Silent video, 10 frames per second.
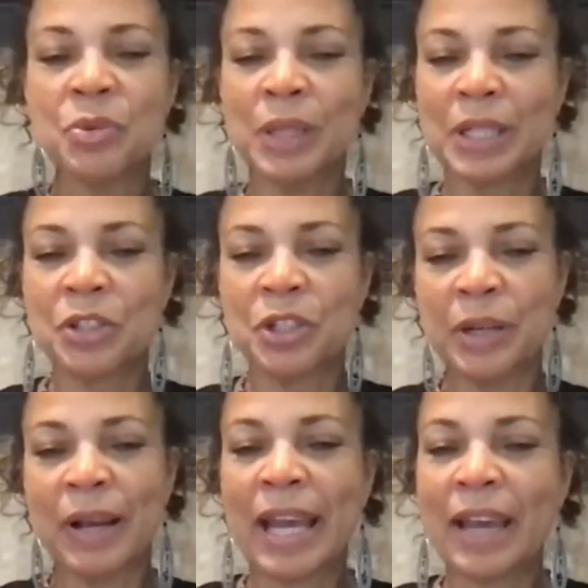want to
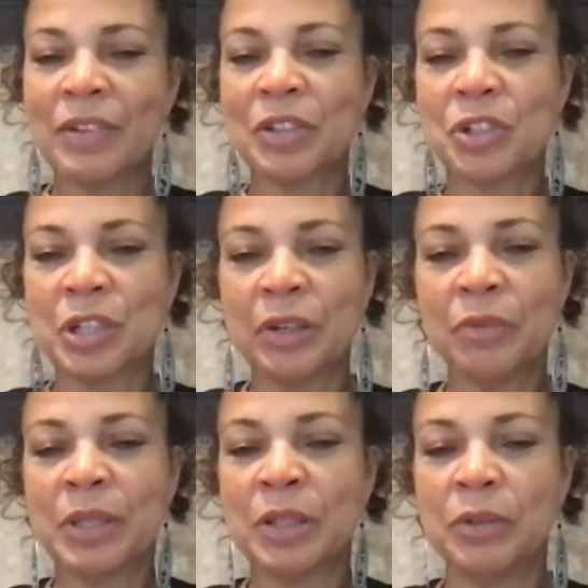share, I haven't shared
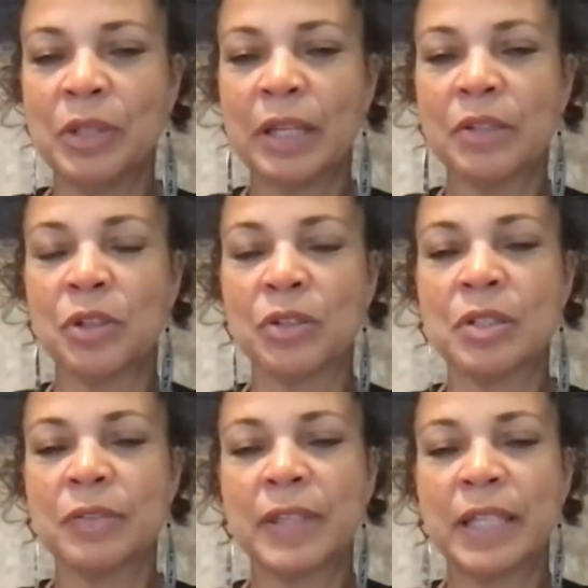with you yet,
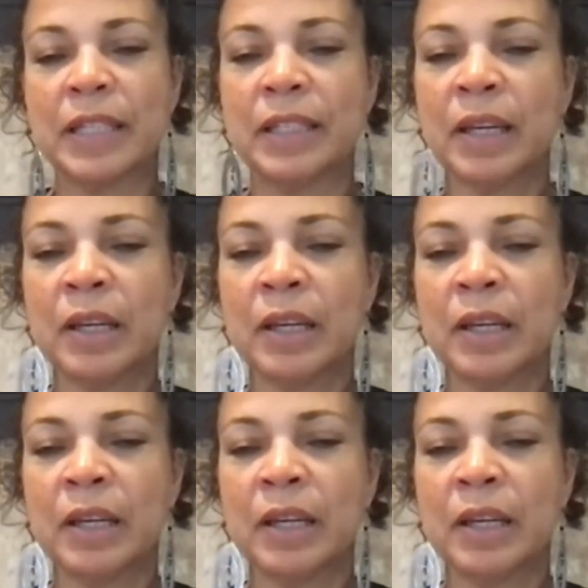Joseph, that